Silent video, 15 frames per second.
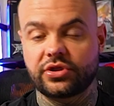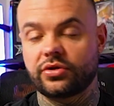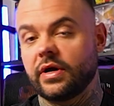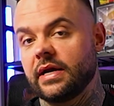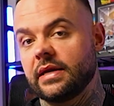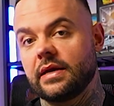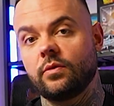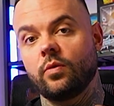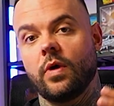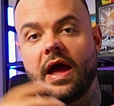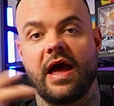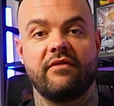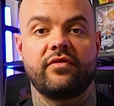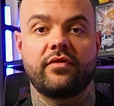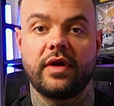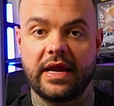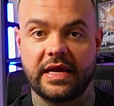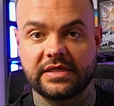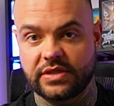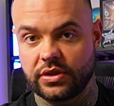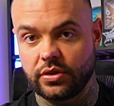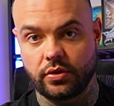training, whatever it
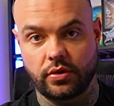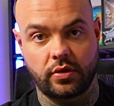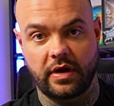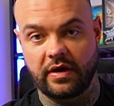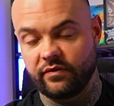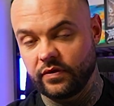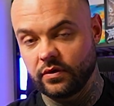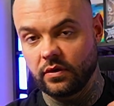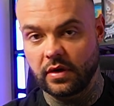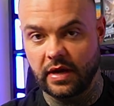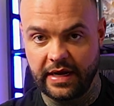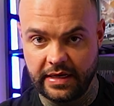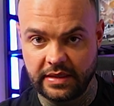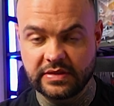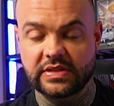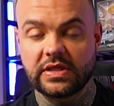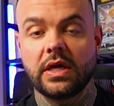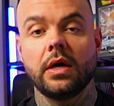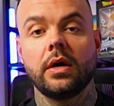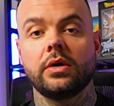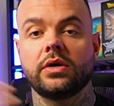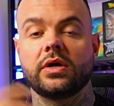is that you create for your clients,
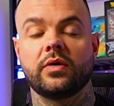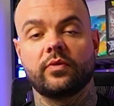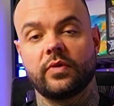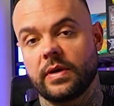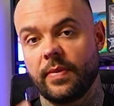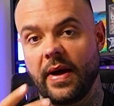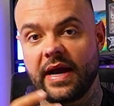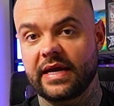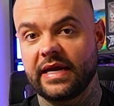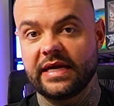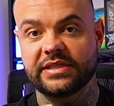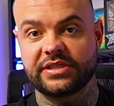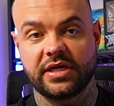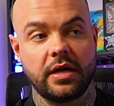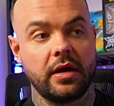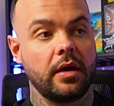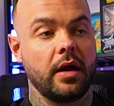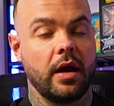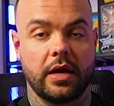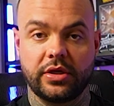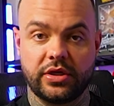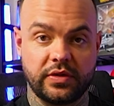you can repackage
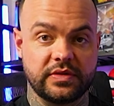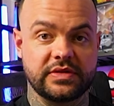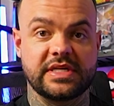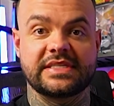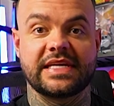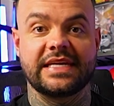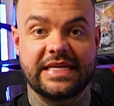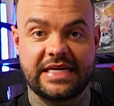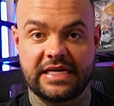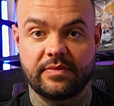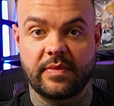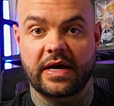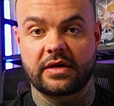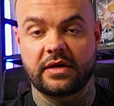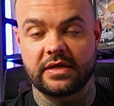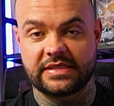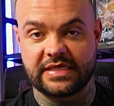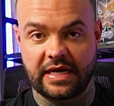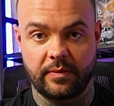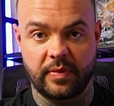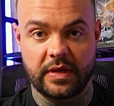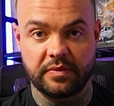and use as a lead magnet to
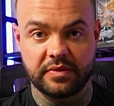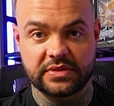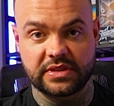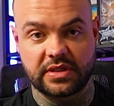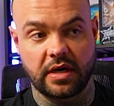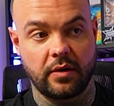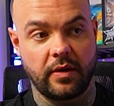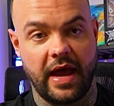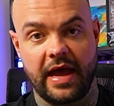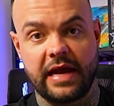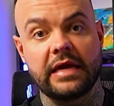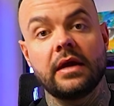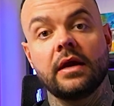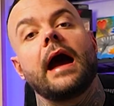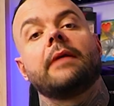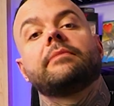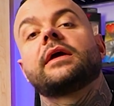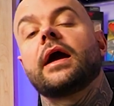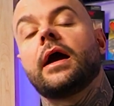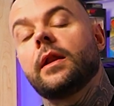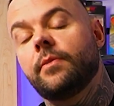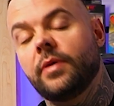get people to go, hey, I'm the
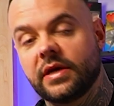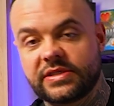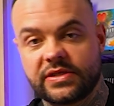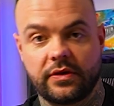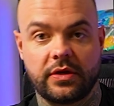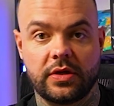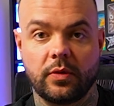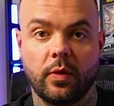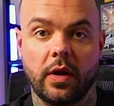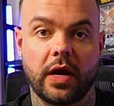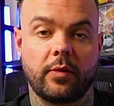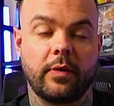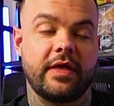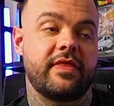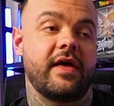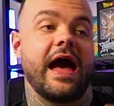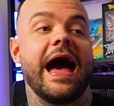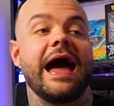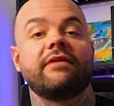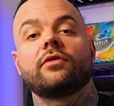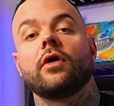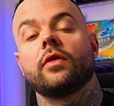kind of person that you work with.
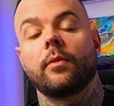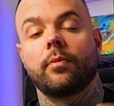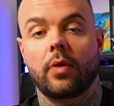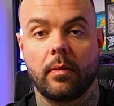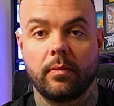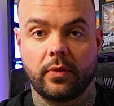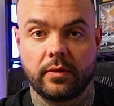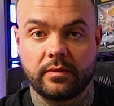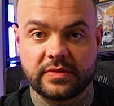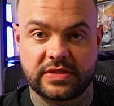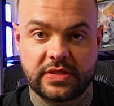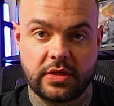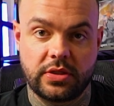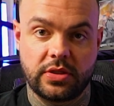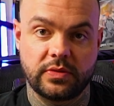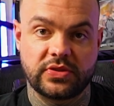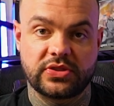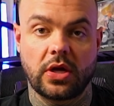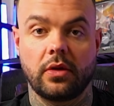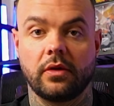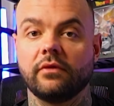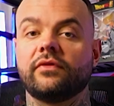I've got the problems that you
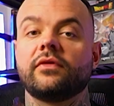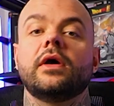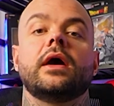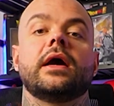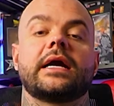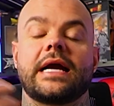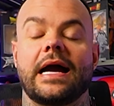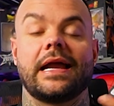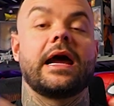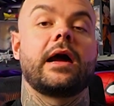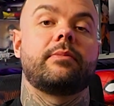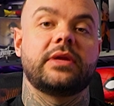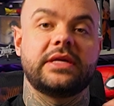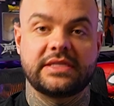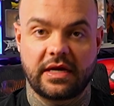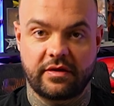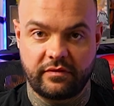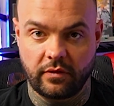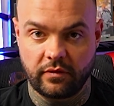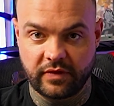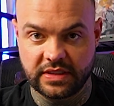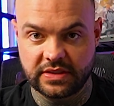solve. Can I please have
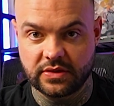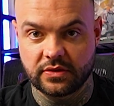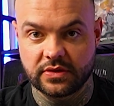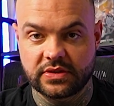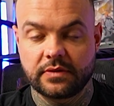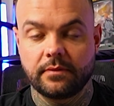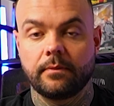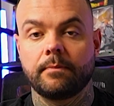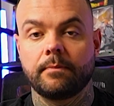your resource?